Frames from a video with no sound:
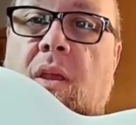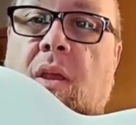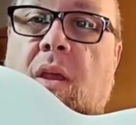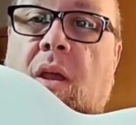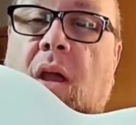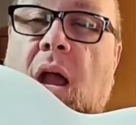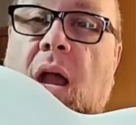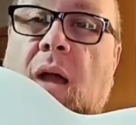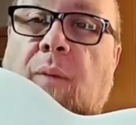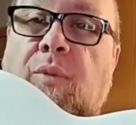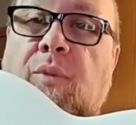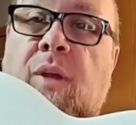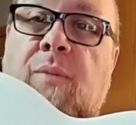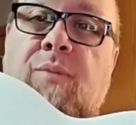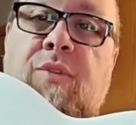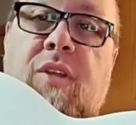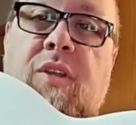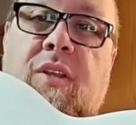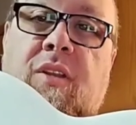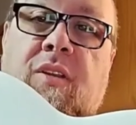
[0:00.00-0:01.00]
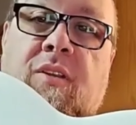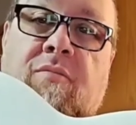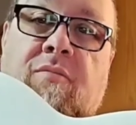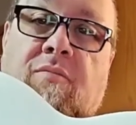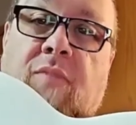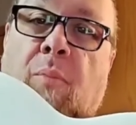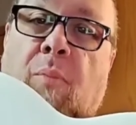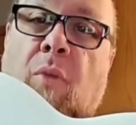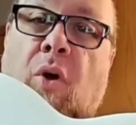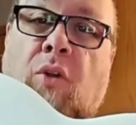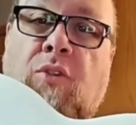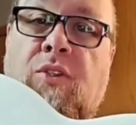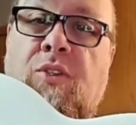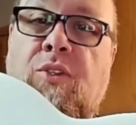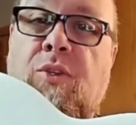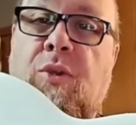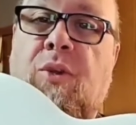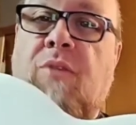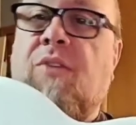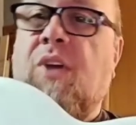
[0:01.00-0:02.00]
Comes in a
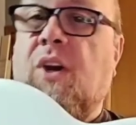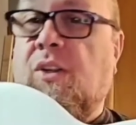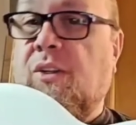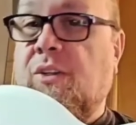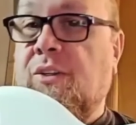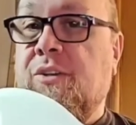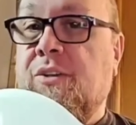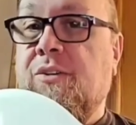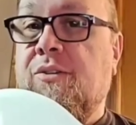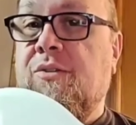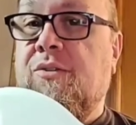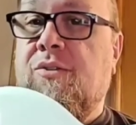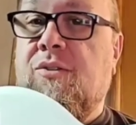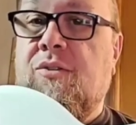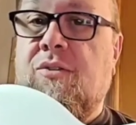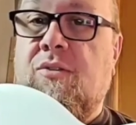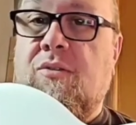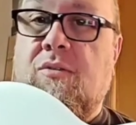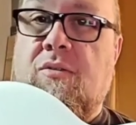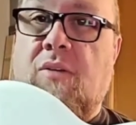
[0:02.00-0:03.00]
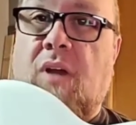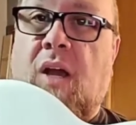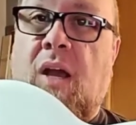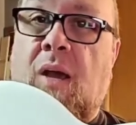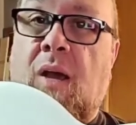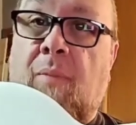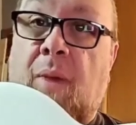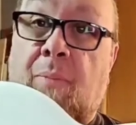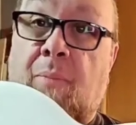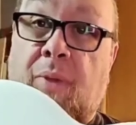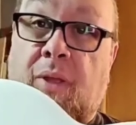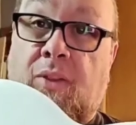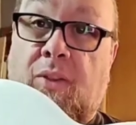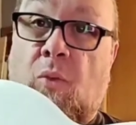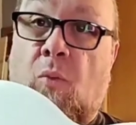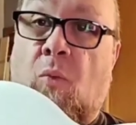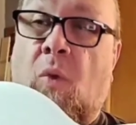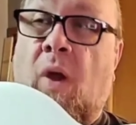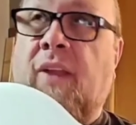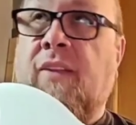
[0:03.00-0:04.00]
multitude of colors. I picked the
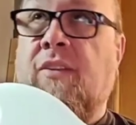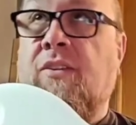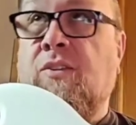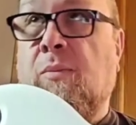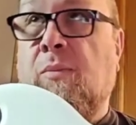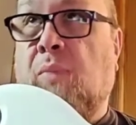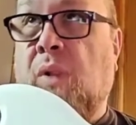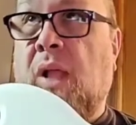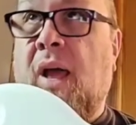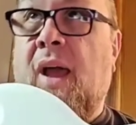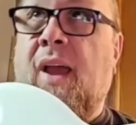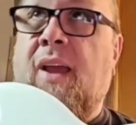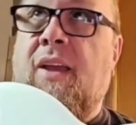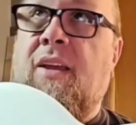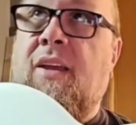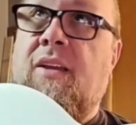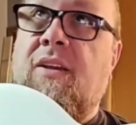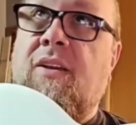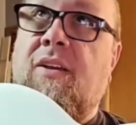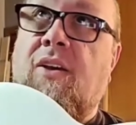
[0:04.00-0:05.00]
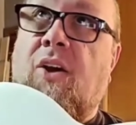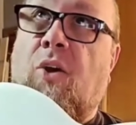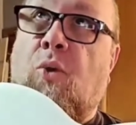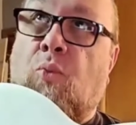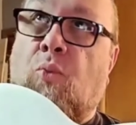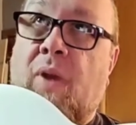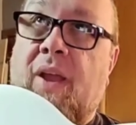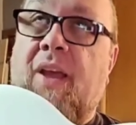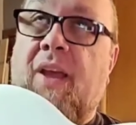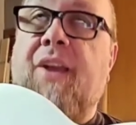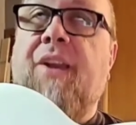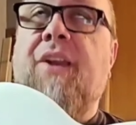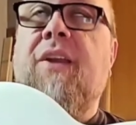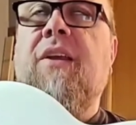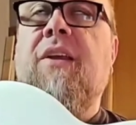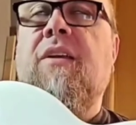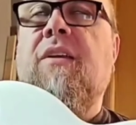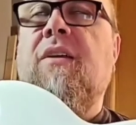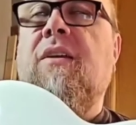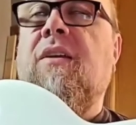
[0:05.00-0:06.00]
white. There's a black, a red,
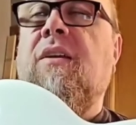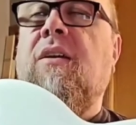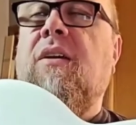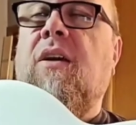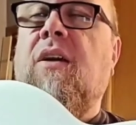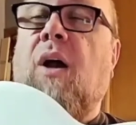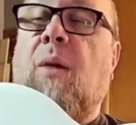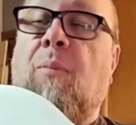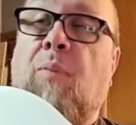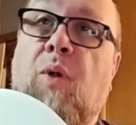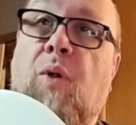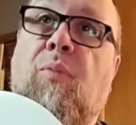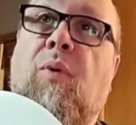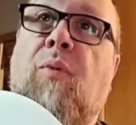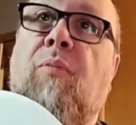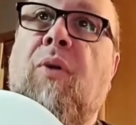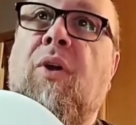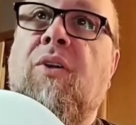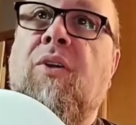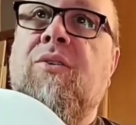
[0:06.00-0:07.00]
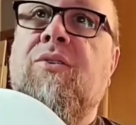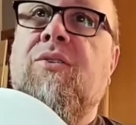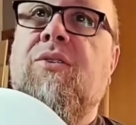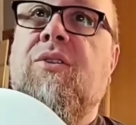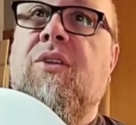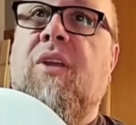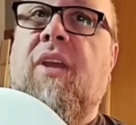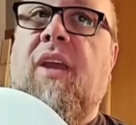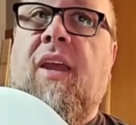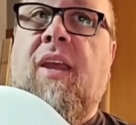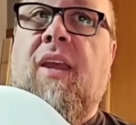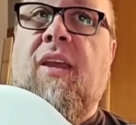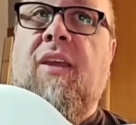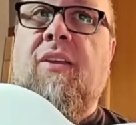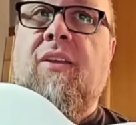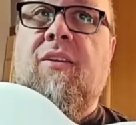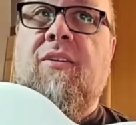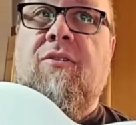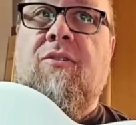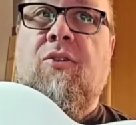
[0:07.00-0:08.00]
a purple burst,
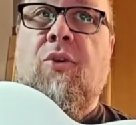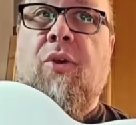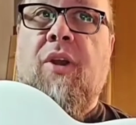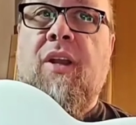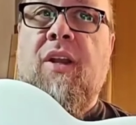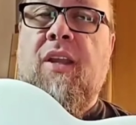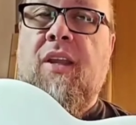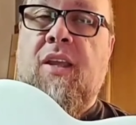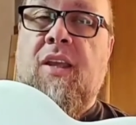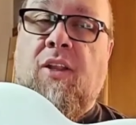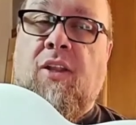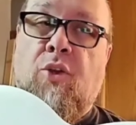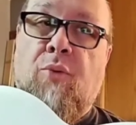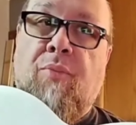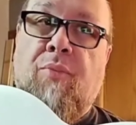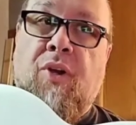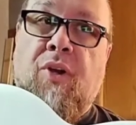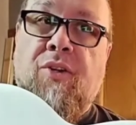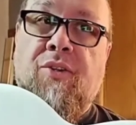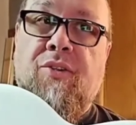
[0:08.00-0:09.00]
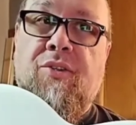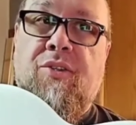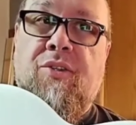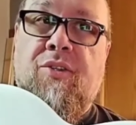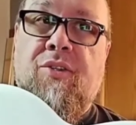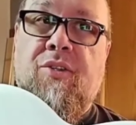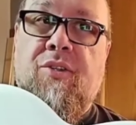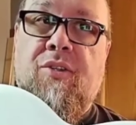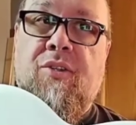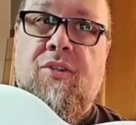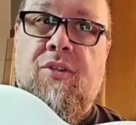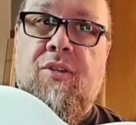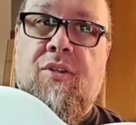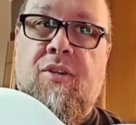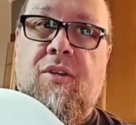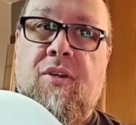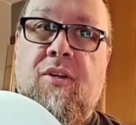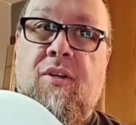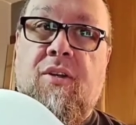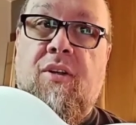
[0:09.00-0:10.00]
a green to yellow burst,
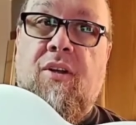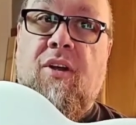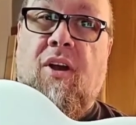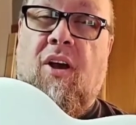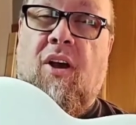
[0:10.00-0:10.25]
a